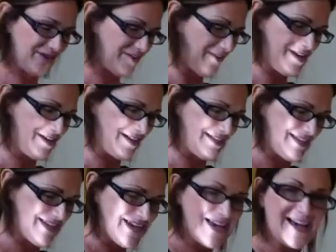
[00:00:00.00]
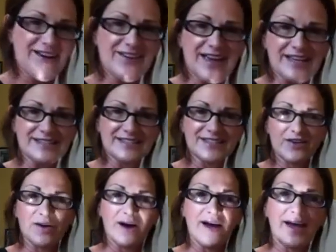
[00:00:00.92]
No. Okay,
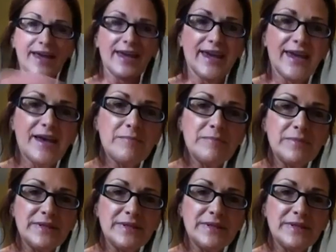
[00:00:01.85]
so I am